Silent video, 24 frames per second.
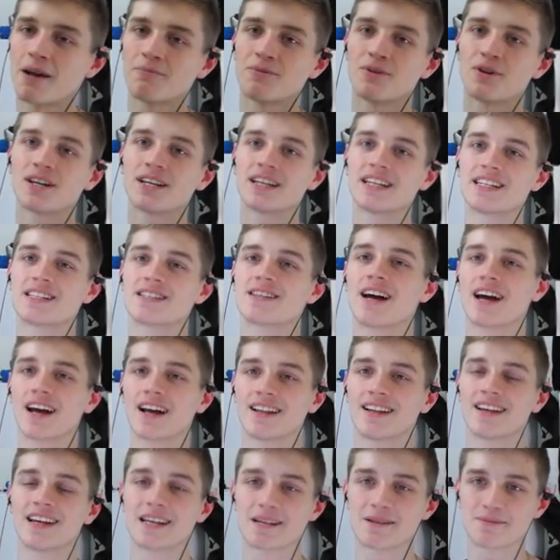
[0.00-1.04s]
I'm not a
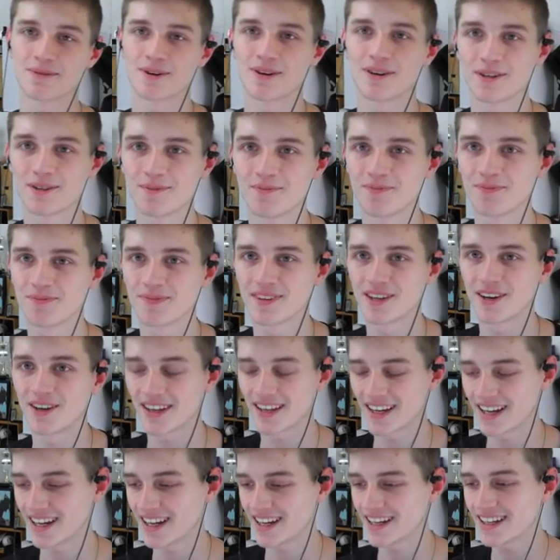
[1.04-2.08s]
cycling expert.
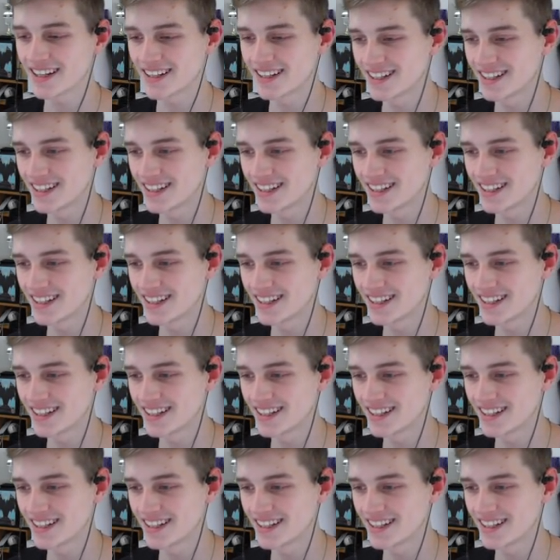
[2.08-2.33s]
Okay,